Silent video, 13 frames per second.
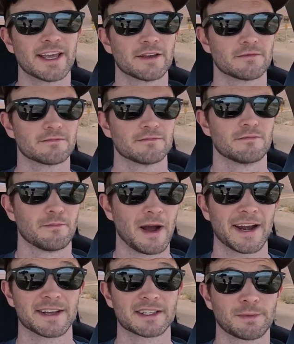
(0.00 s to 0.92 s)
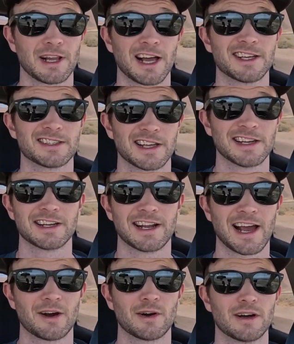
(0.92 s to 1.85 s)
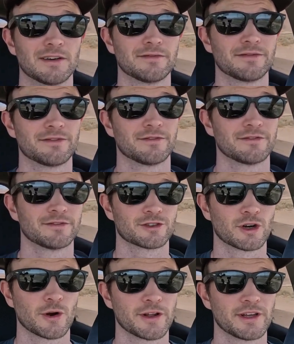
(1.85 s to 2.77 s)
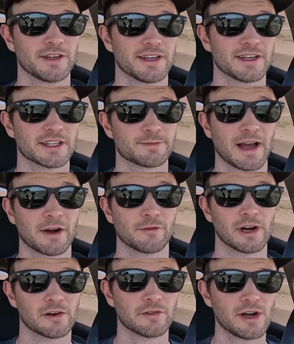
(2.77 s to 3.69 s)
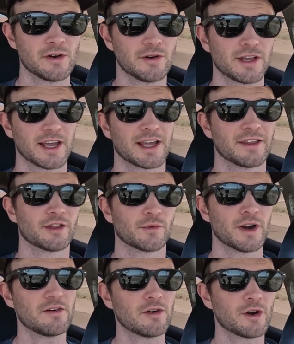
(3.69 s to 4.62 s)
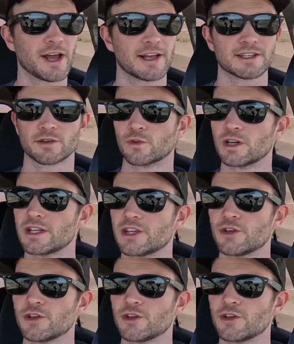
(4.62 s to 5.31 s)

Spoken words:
get mining supplies in and out of Trona is by railroad, and the railroad has a really